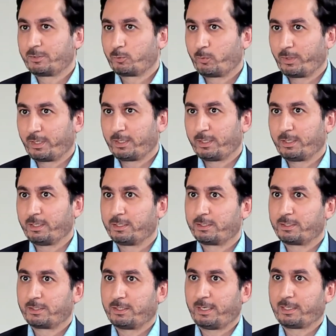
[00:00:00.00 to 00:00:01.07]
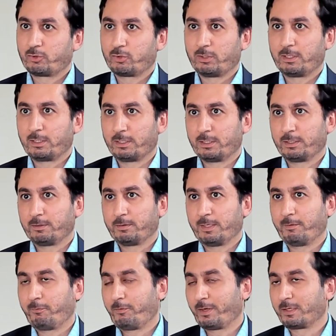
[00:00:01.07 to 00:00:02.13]
way, it actually
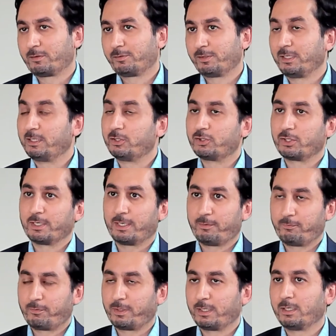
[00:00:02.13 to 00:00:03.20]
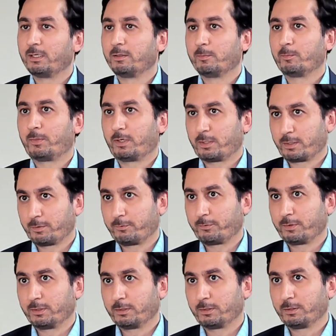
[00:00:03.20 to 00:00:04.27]
affects each and every part of
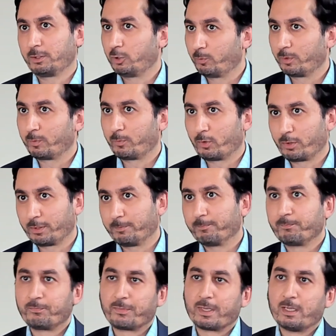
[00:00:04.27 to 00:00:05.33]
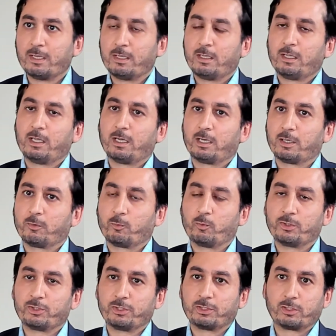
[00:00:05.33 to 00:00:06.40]
the human body,
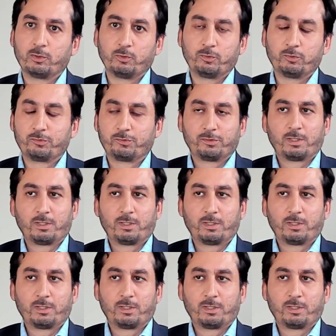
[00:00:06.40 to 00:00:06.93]
which includes